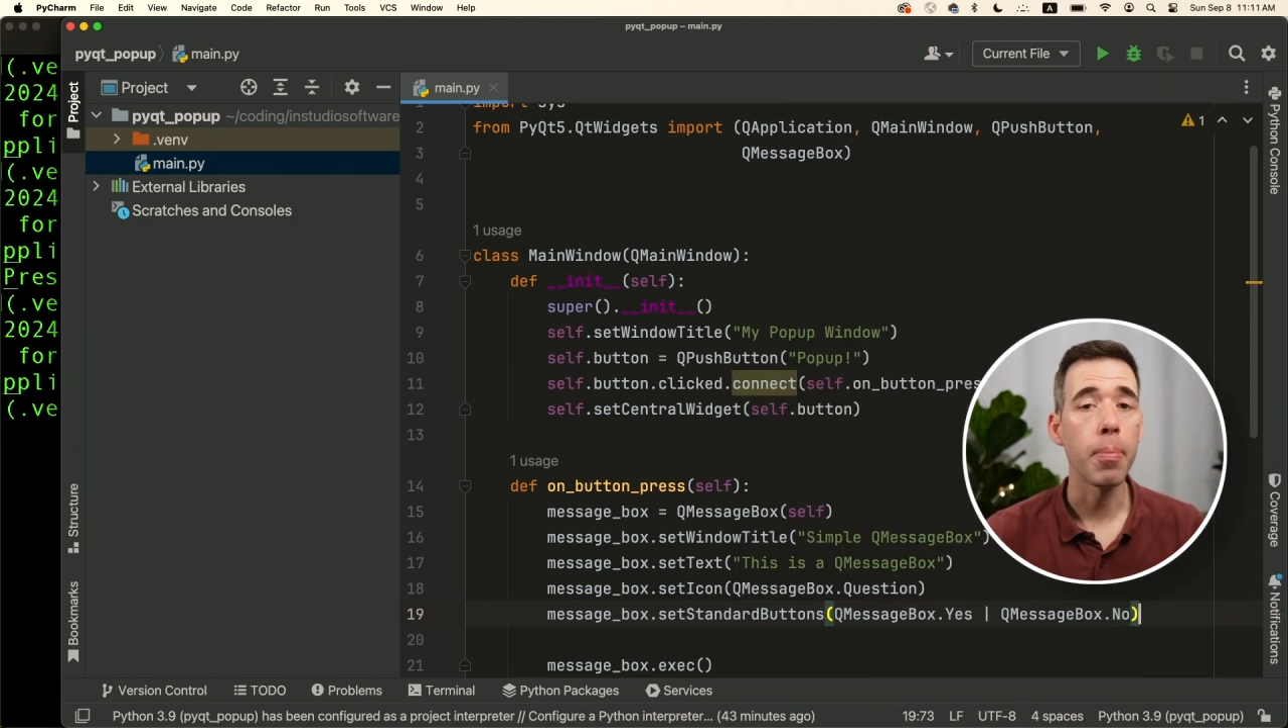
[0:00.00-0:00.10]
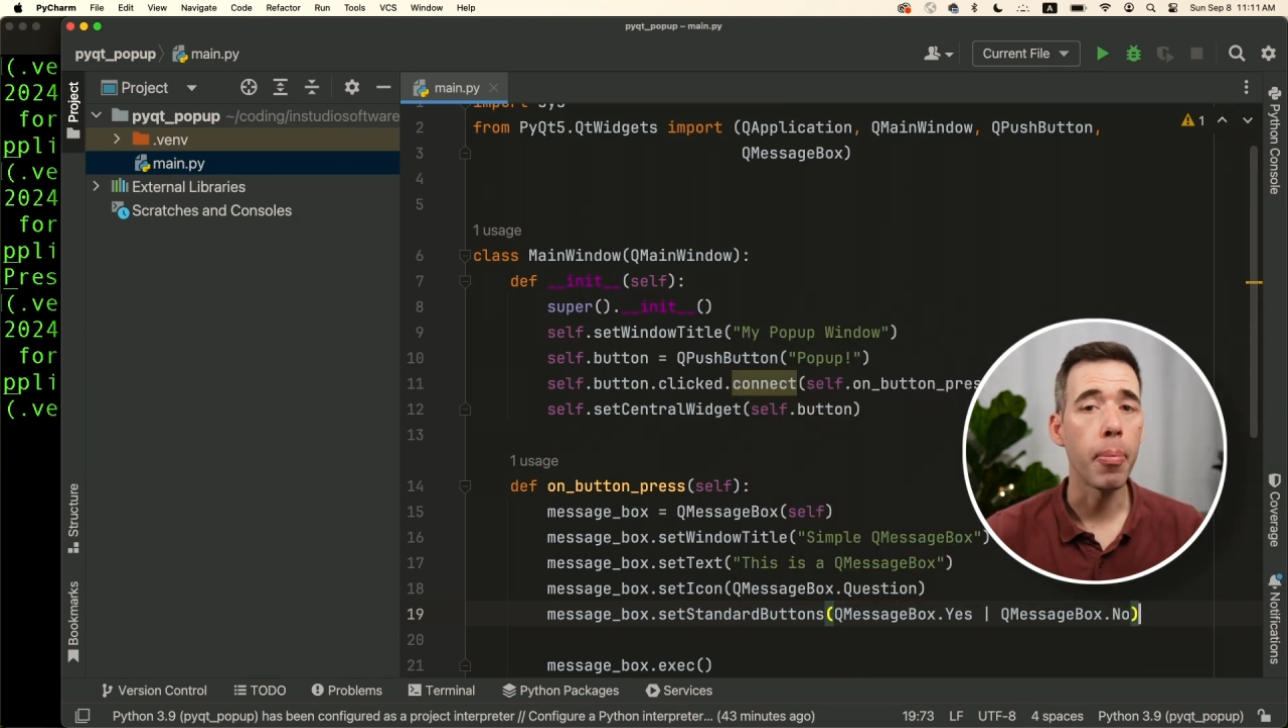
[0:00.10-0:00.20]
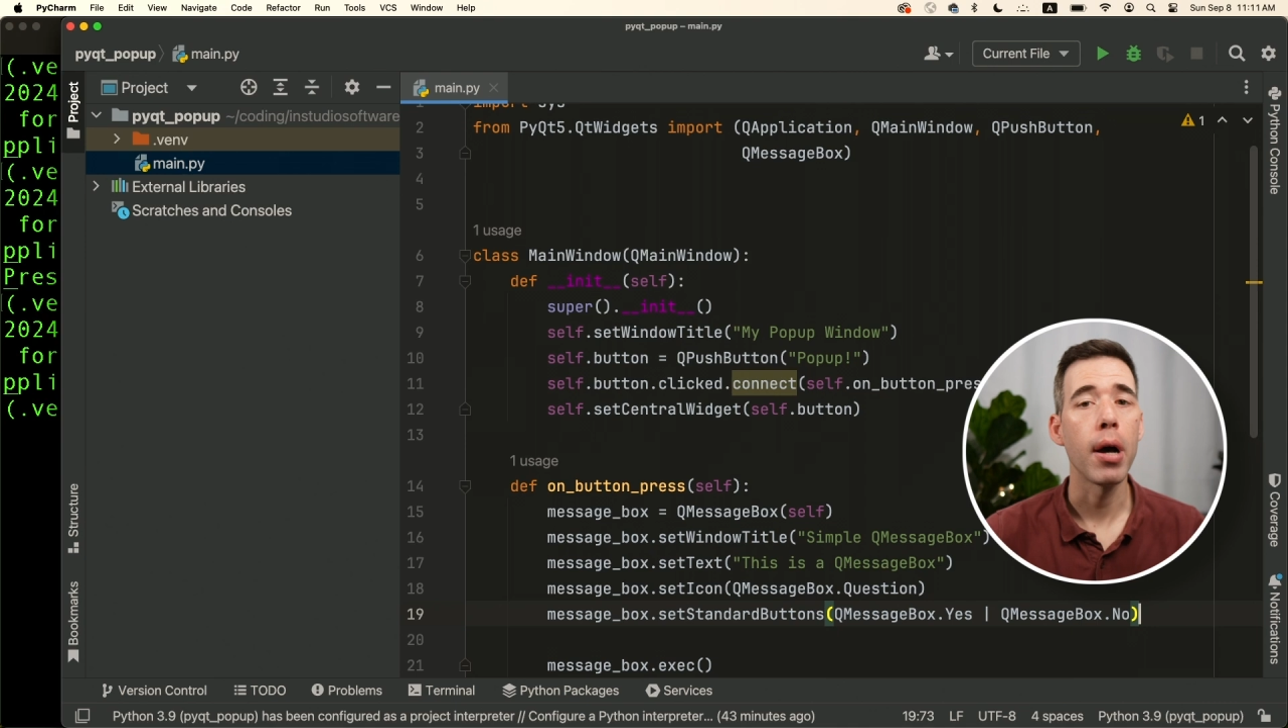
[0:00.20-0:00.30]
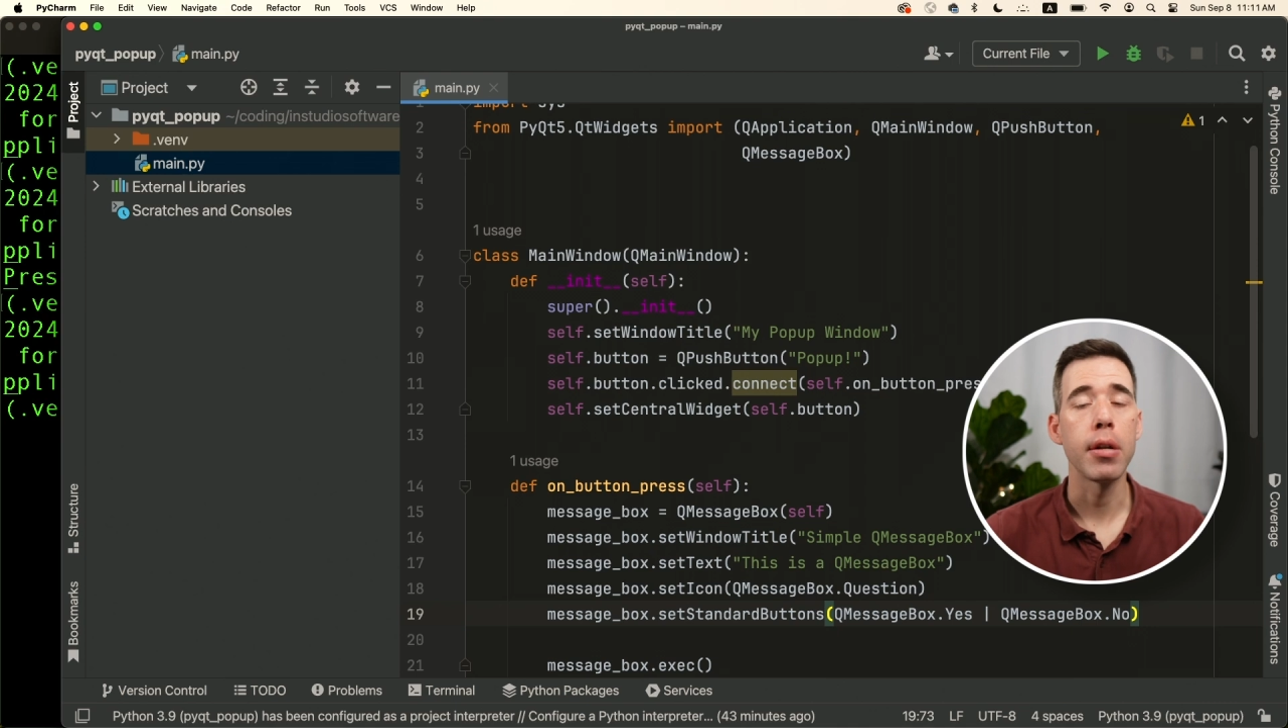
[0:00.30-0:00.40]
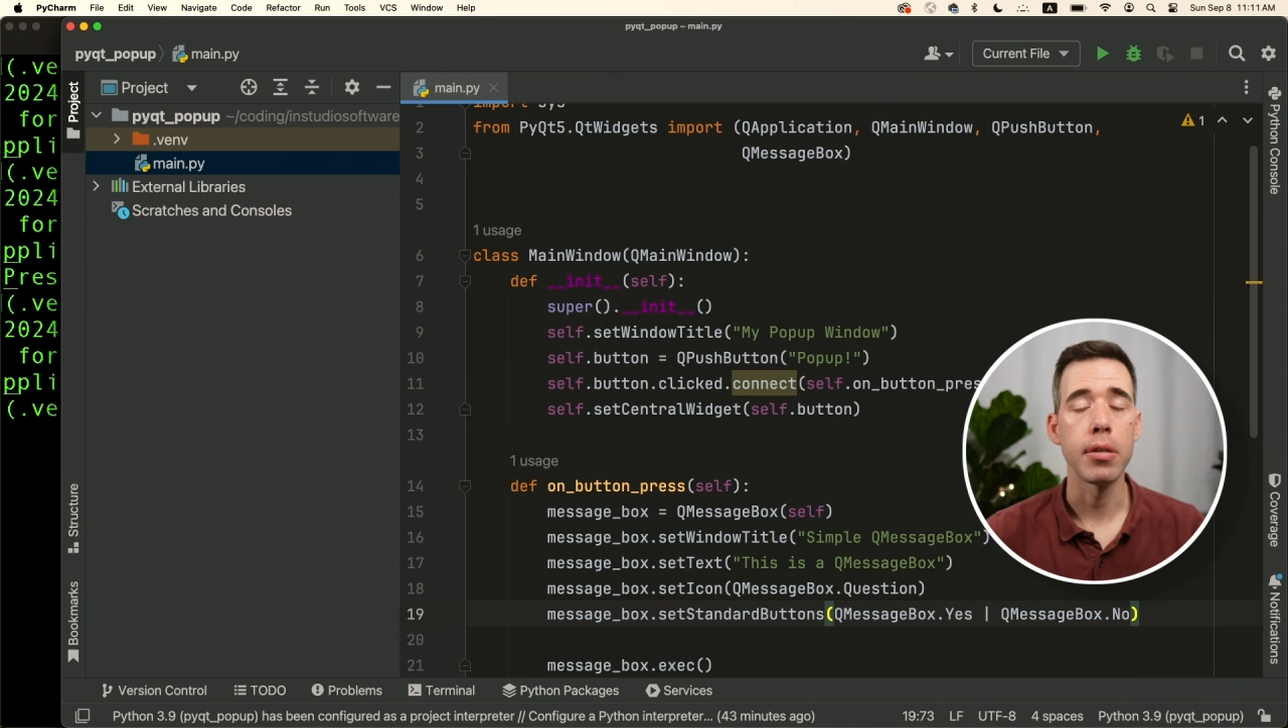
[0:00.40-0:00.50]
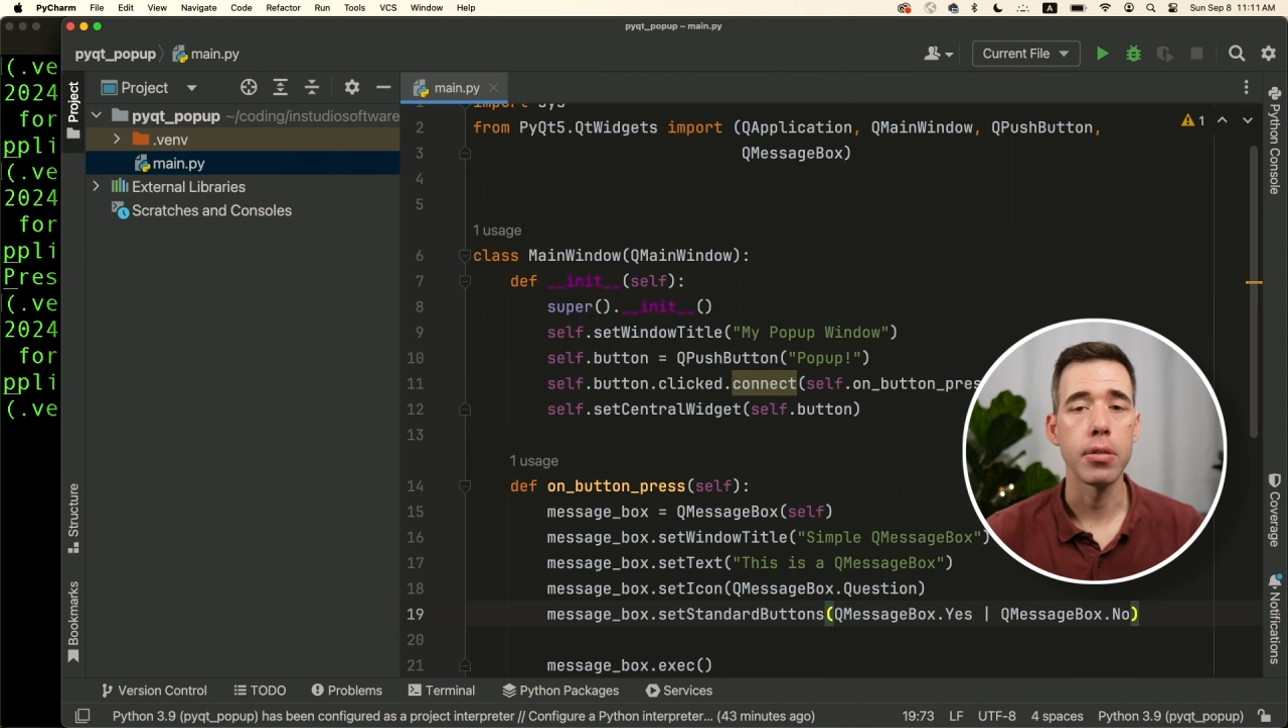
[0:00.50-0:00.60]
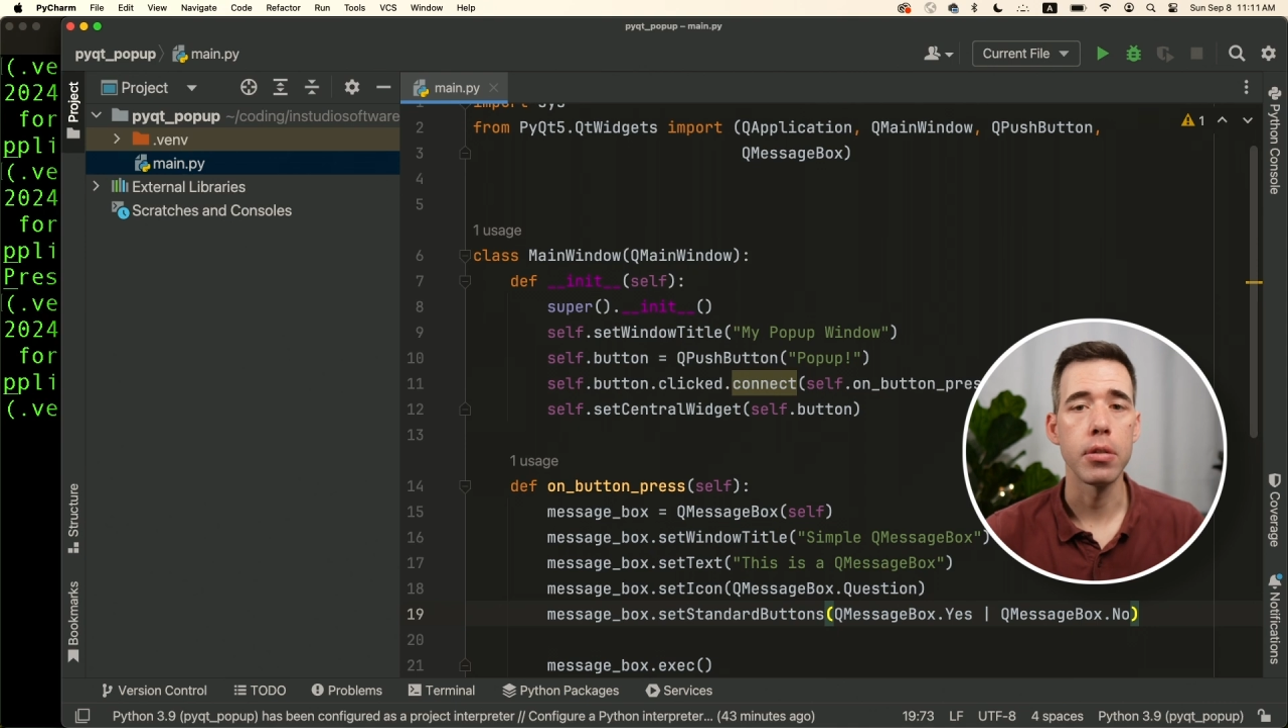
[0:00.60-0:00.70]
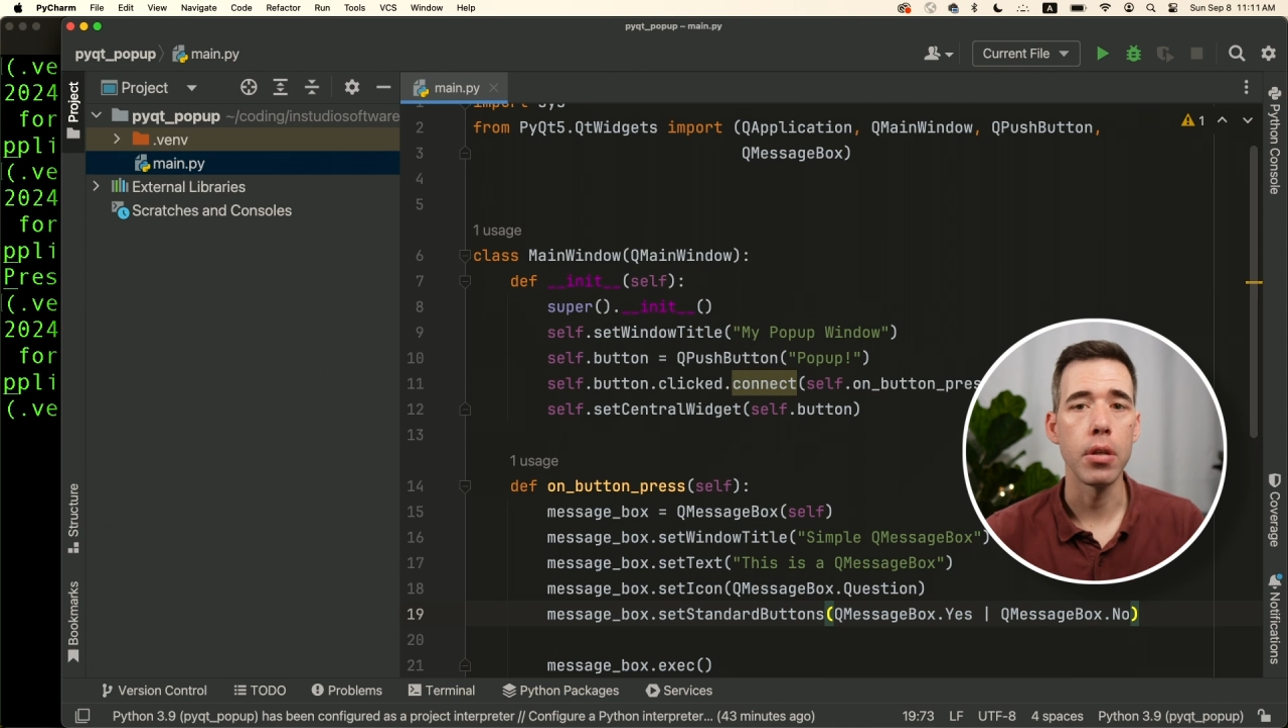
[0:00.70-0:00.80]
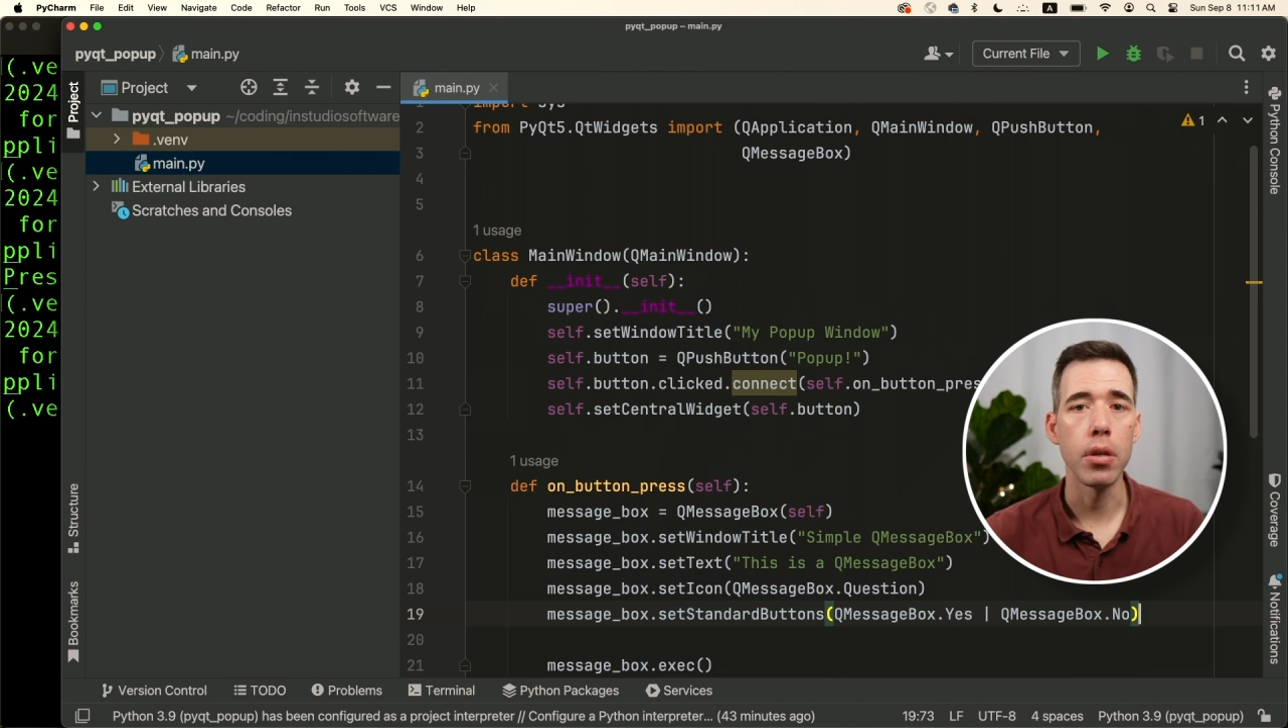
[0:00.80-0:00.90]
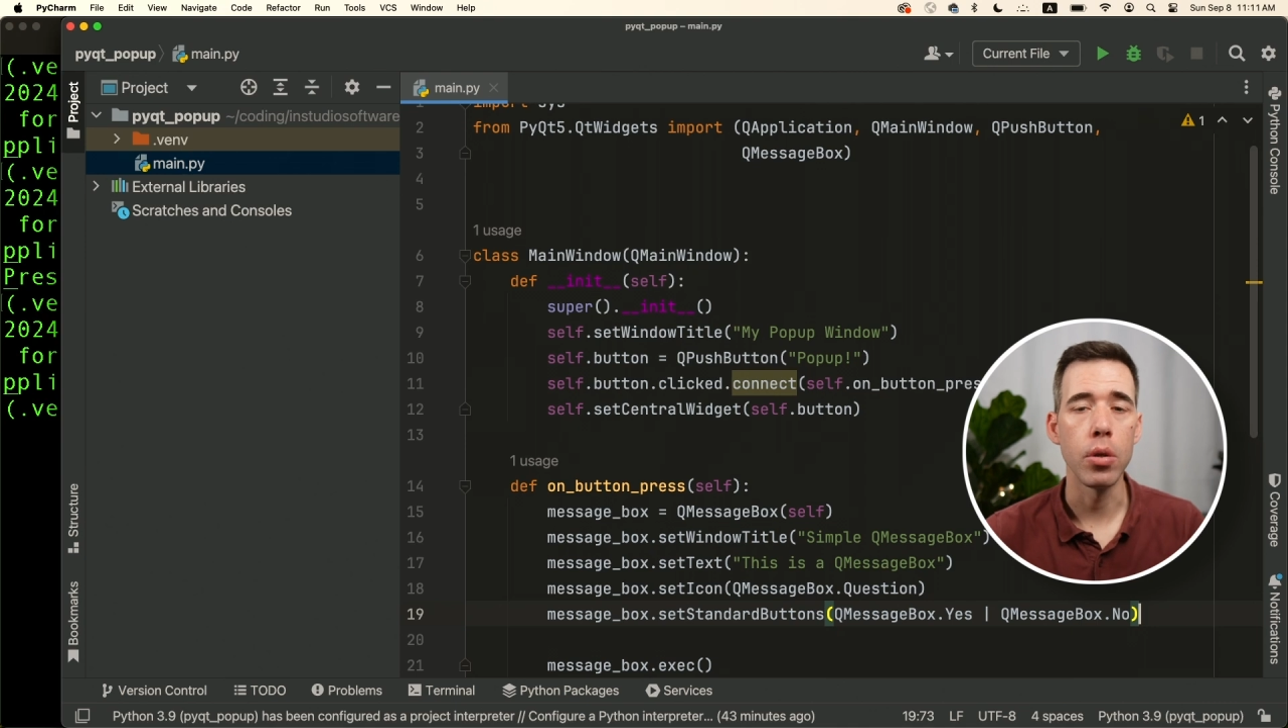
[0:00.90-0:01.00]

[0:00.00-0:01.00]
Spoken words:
buttons that you